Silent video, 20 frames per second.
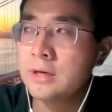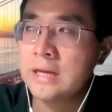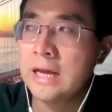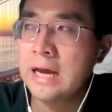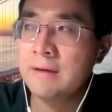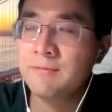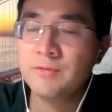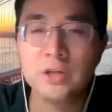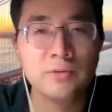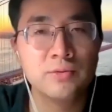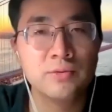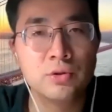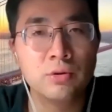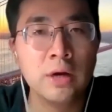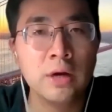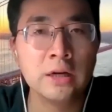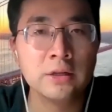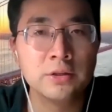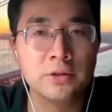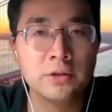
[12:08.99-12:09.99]
adaptive
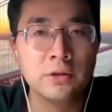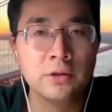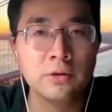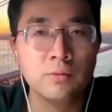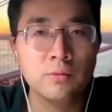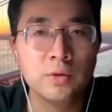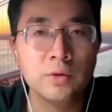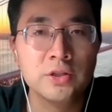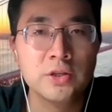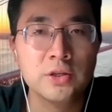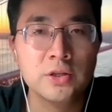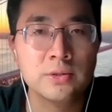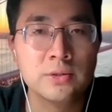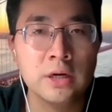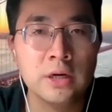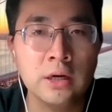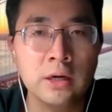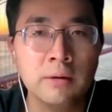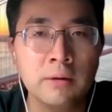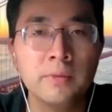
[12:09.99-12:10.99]
structure, which
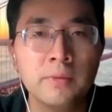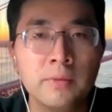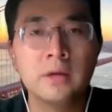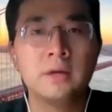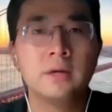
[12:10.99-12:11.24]
is a